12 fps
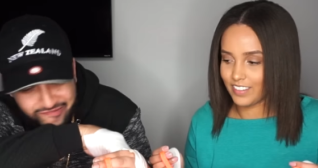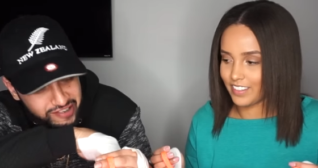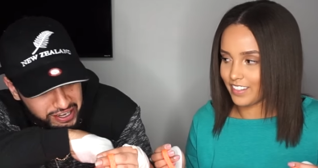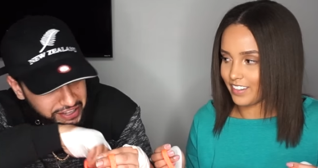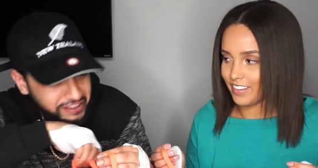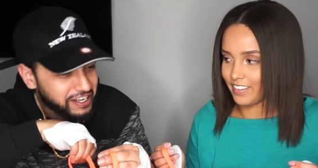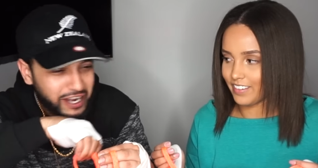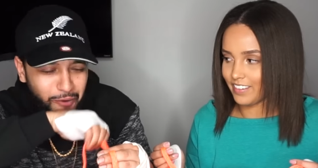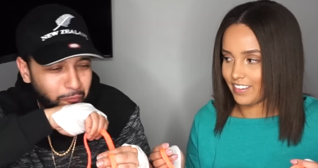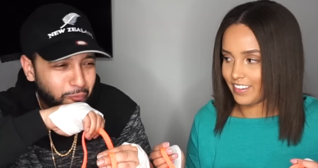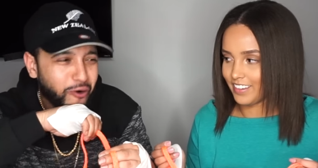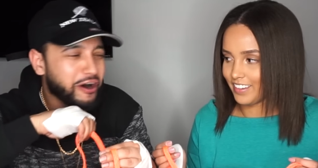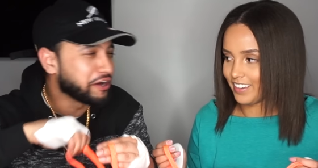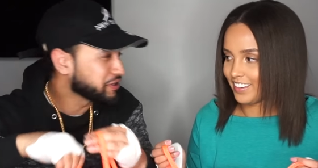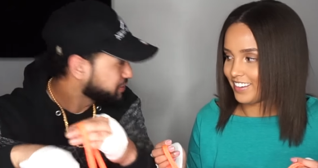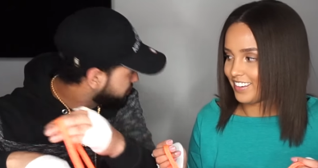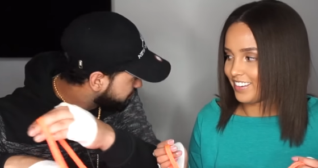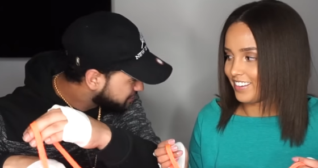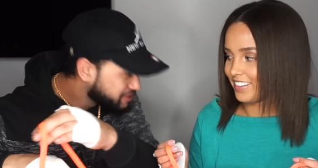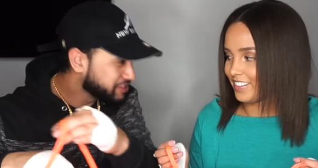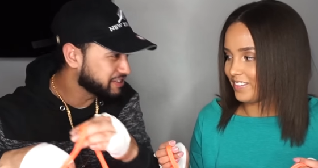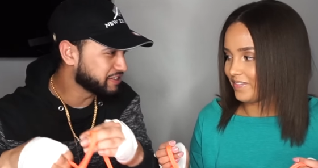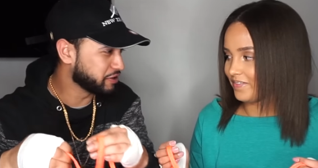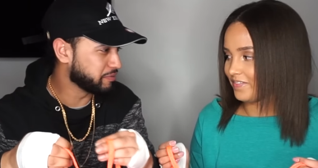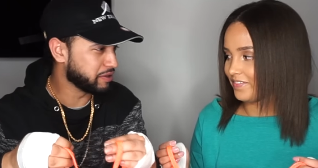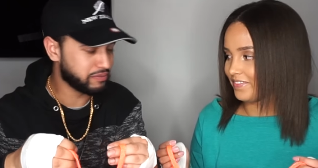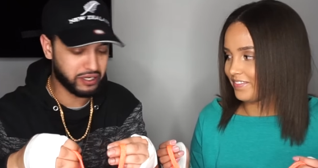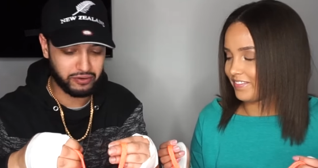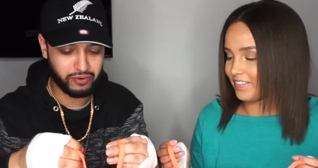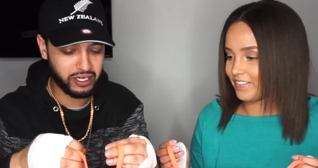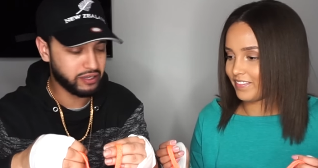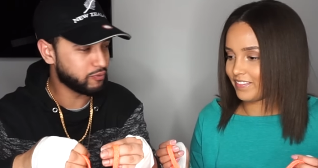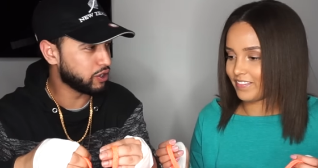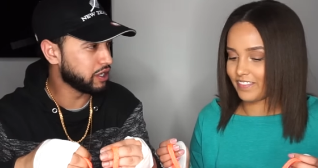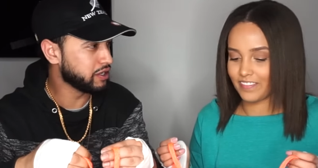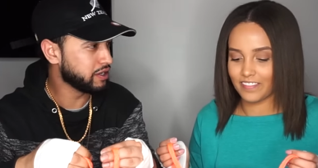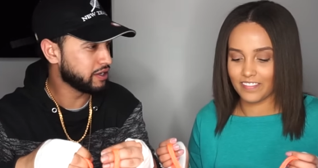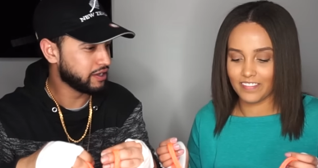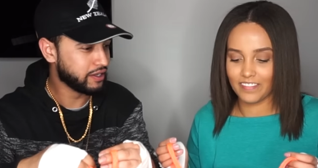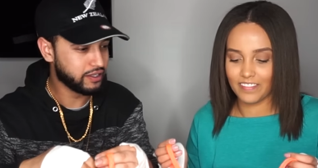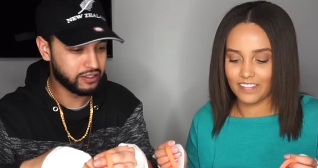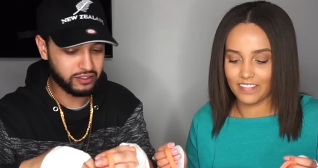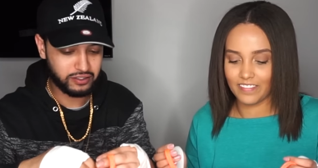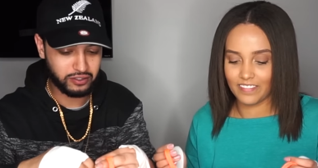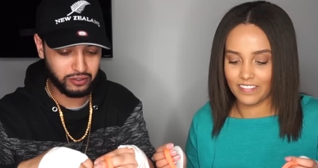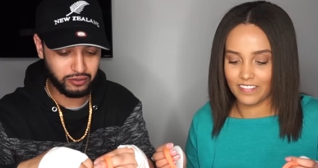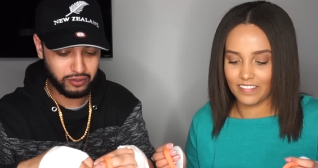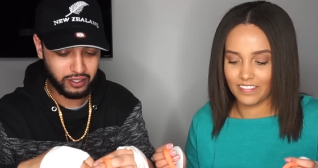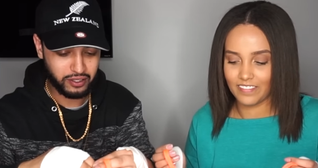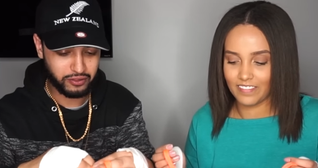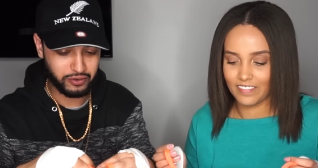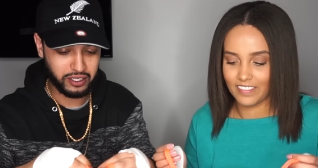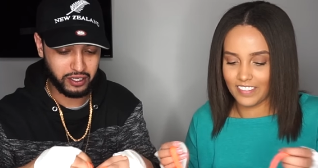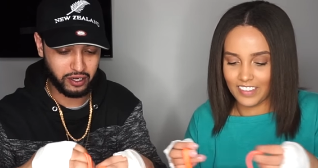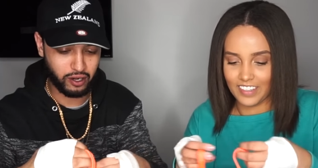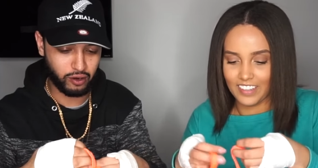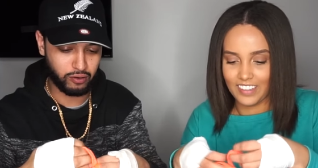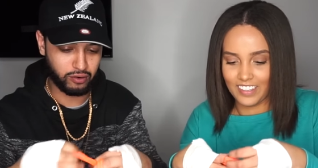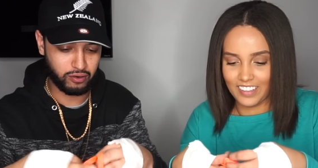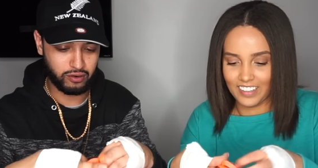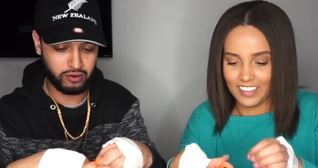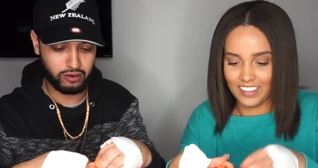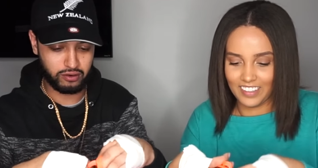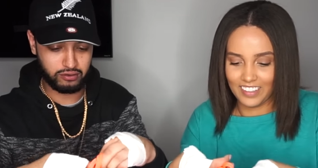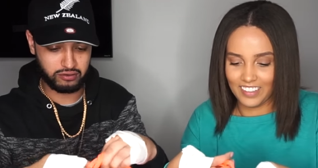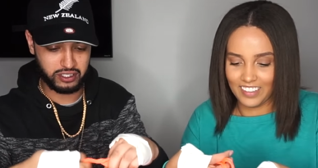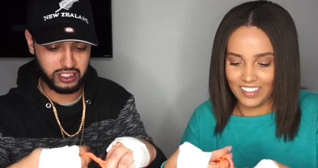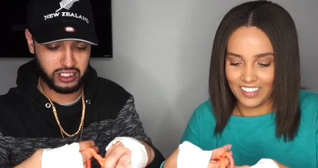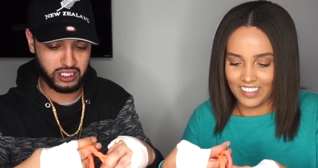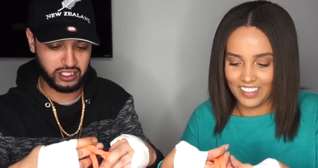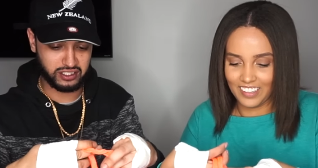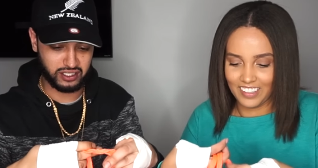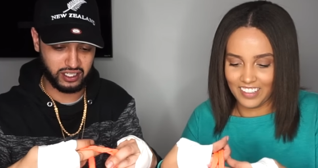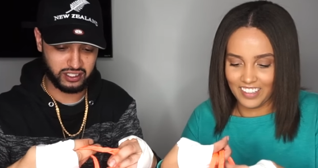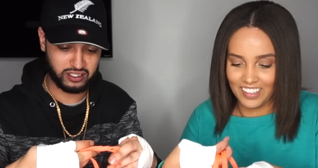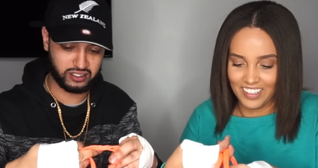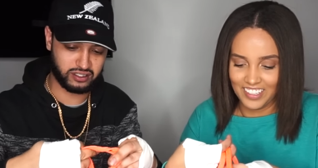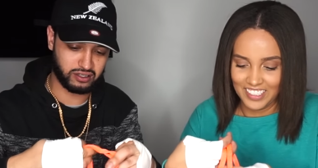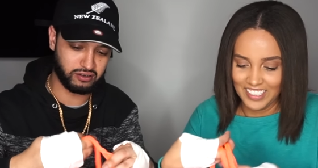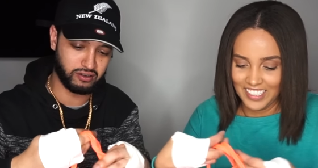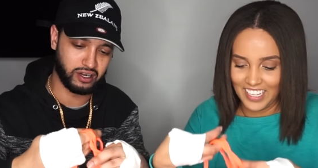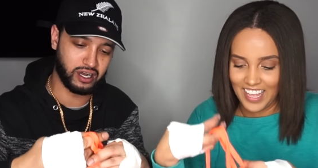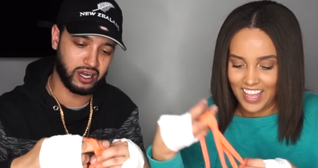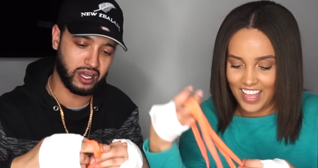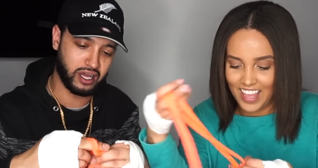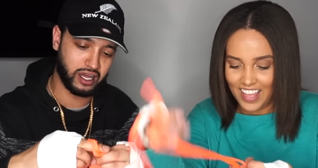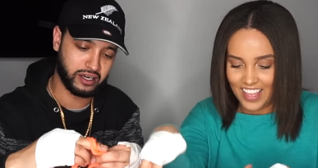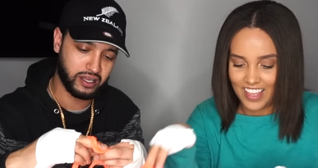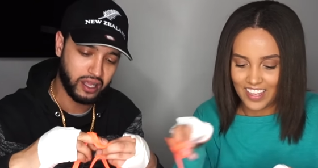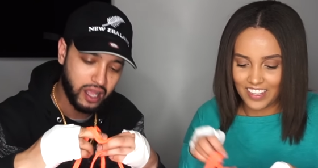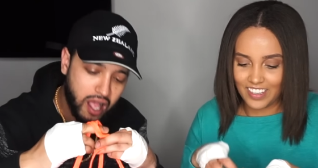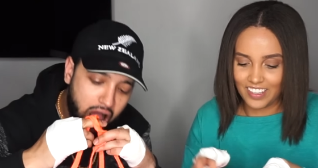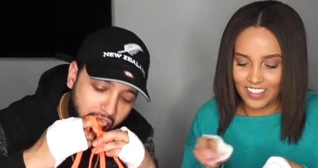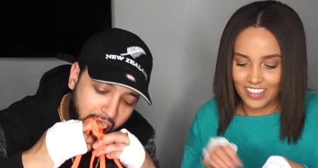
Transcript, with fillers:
Speaker 1: Oh, I think I got water st still in my beard. Ready? One, two, three, go. Oh, Jesus. Oh Lord.